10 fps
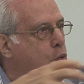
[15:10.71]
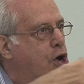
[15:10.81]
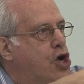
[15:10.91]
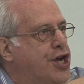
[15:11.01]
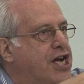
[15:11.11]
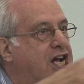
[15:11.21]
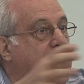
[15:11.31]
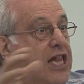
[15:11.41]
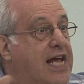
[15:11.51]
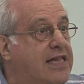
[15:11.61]
We're going to
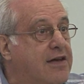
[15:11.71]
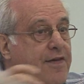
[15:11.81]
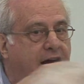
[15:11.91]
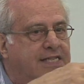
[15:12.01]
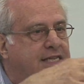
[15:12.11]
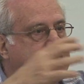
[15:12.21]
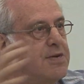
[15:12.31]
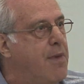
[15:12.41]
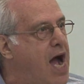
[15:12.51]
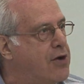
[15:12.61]
collectivize and
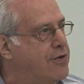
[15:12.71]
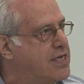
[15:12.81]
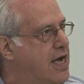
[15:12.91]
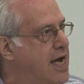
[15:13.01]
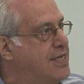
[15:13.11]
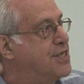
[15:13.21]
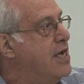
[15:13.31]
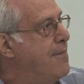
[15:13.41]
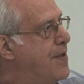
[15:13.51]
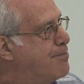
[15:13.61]
democratize
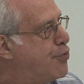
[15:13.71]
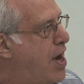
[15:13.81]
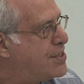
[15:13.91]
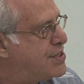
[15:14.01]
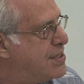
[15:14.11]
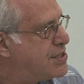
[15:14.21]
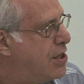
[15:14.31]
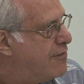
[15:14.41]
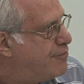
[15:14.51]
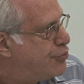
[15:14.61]
the process
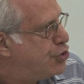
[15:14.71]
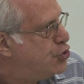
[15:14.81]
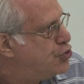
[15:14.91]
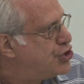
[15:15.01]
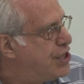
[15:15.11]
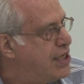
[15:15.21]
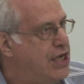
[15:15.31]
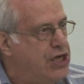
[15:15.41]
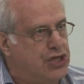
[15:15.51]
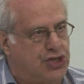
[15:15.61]
of producing
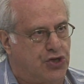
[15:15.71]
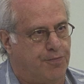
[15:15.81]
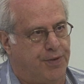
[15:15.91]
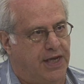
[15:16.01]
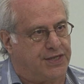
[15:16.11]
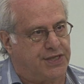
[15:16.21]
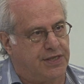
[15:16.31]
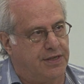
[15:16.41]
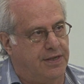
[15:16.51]
surplus.